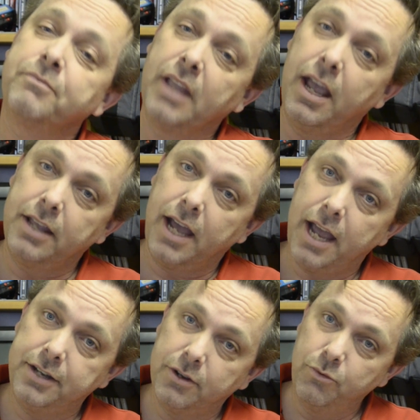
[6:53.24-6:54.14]
and I
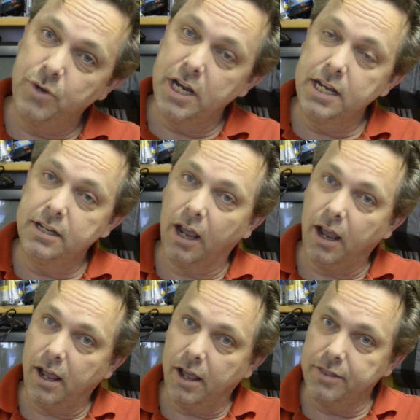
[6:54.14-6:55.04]
had to read
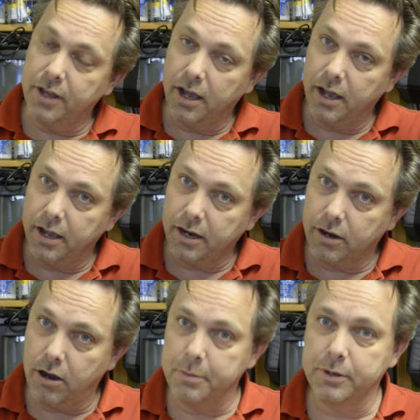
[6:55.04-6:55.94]
the
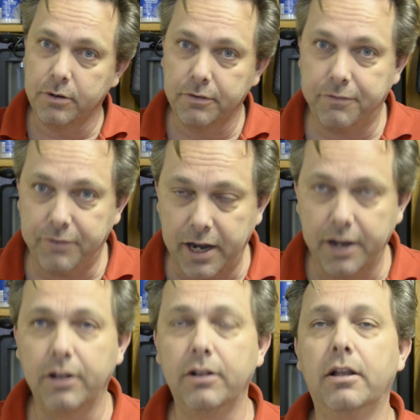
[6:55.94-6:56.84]
Commodore
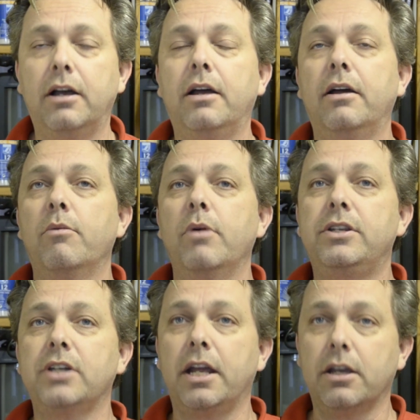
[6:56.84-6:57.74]
file,
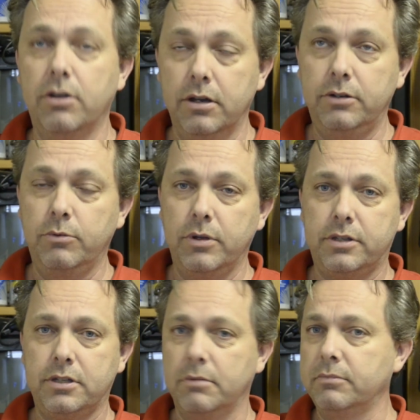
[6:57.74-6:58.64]
which I could with
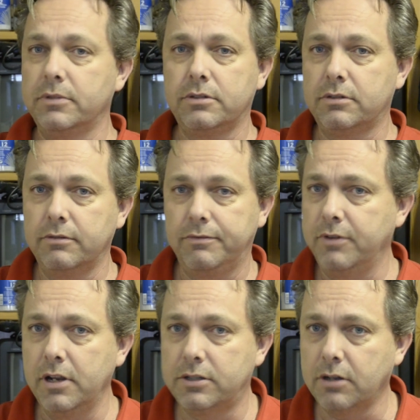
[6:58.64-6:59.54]
some
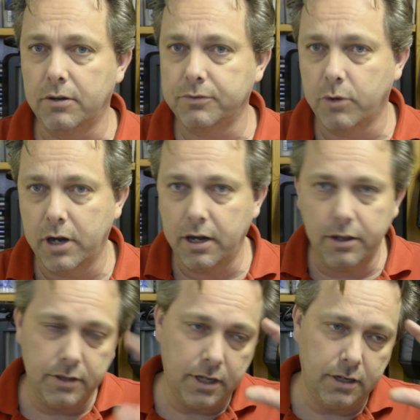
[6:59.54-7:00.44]
free software,
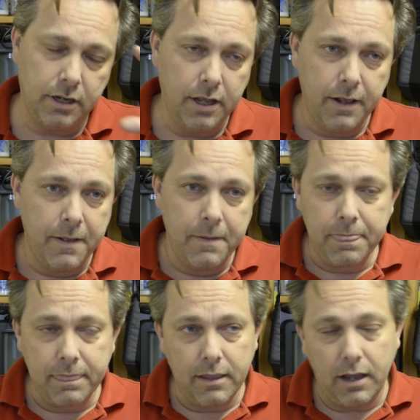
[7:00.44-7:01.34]
and then
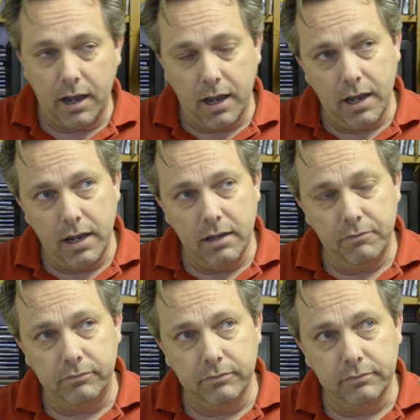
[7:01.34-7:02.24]
I
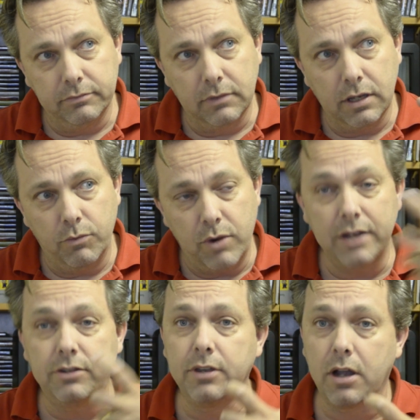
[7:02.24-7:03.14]

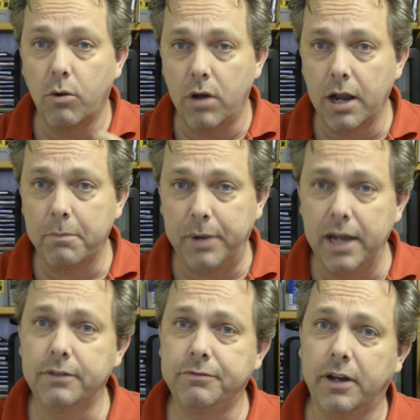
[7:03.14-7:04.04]
read the Koala
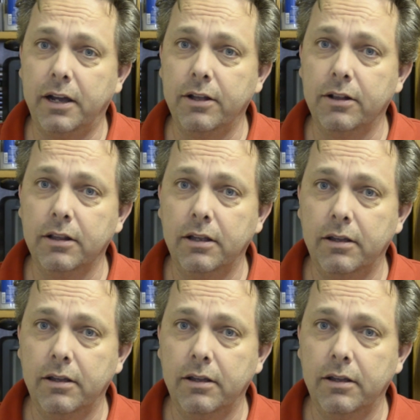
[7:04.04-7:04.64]
Paint file,